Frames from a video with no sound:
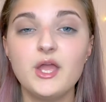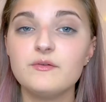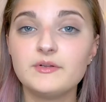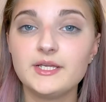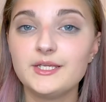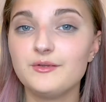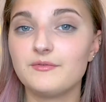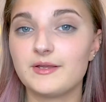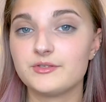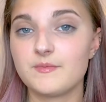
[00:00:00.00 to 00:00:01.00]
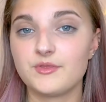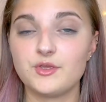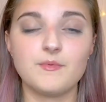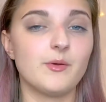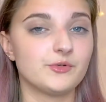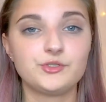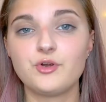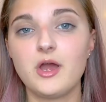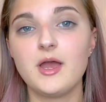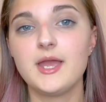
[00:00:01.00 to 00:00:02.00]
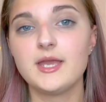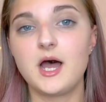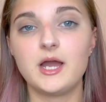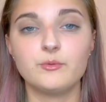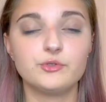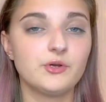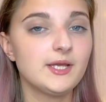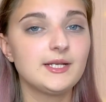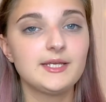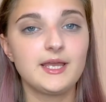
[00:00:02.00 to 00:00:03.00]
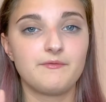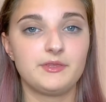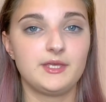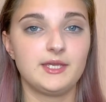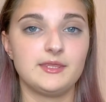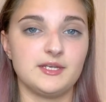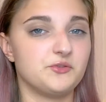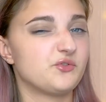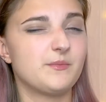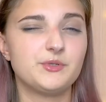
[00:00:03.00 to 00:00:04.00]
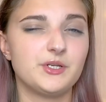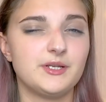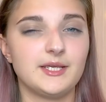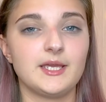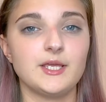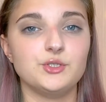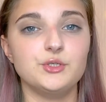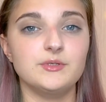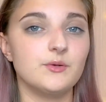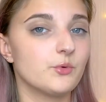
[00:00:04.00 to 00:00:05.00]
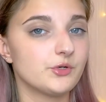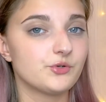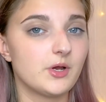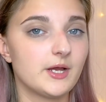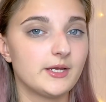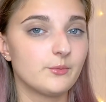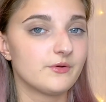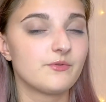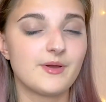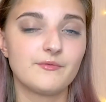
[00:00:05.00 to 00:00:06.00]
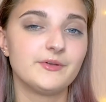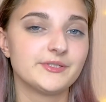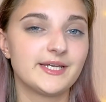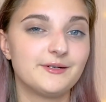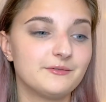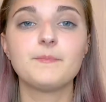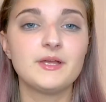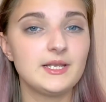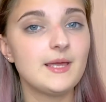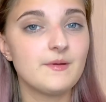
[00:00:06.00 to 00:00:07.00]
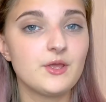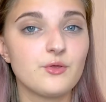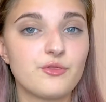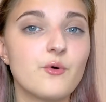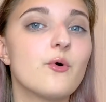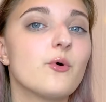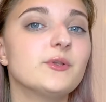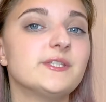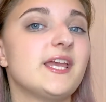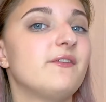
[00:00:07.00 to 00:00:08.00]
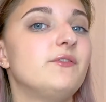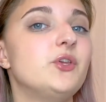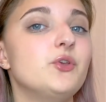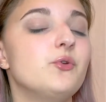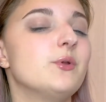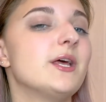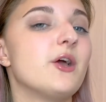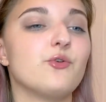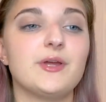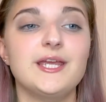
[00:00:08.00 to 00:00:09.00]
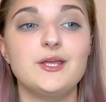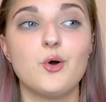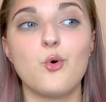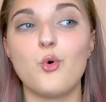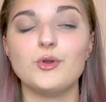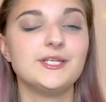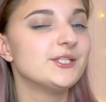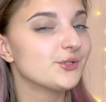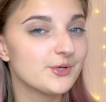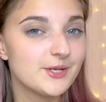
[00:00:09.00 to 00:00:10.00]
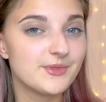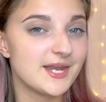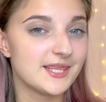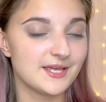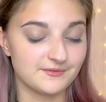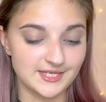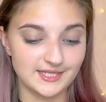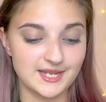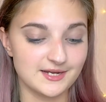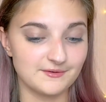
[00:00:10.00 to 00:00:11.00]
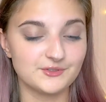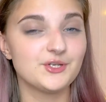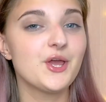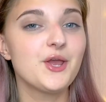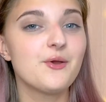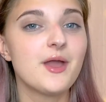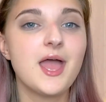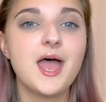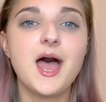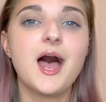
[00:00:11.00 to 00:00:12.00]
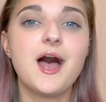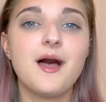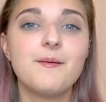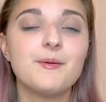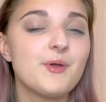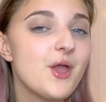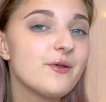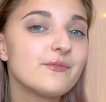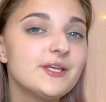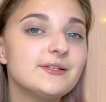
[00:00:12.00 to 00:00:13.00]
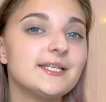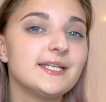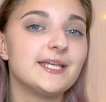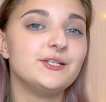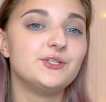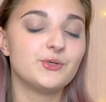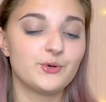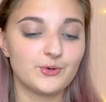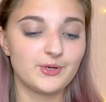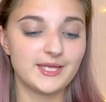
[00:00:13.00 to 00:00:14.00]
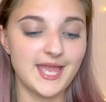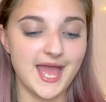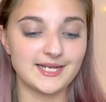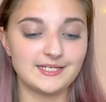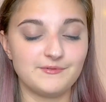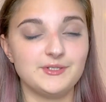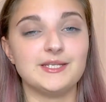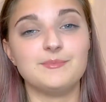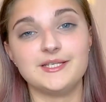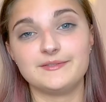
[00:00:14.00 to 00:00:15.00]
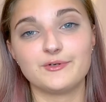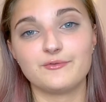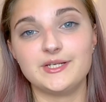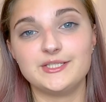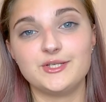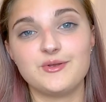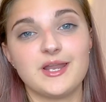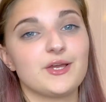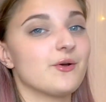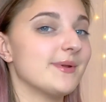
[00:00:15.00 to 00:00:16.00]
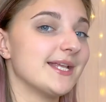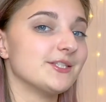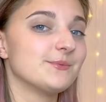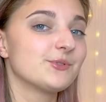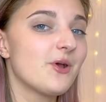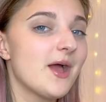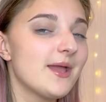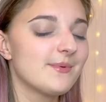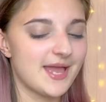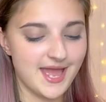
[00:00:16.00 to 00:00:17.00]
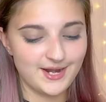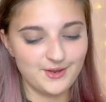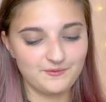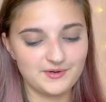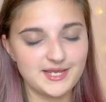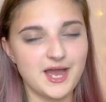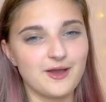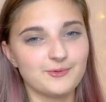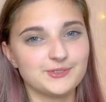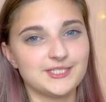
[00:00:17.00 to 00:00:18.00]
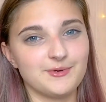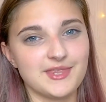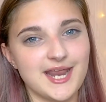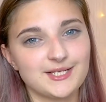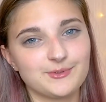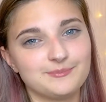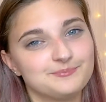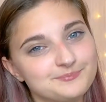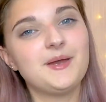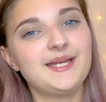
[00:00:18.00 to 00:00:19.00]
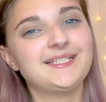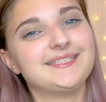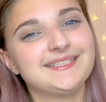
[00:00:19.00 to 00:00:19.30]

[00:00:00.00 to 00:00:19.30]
Hopefully you found something that you might want to try. I will try and link everything in the description in case you did want to try one of them out for yourself. But let me know your thoughts. If you agree or disagree with anything I've said, then I'd love to know. But hopefully you did enjoy, and if you did, please feel free to like, comment and subscribe, and hopefully I will see you in the next one. Bye!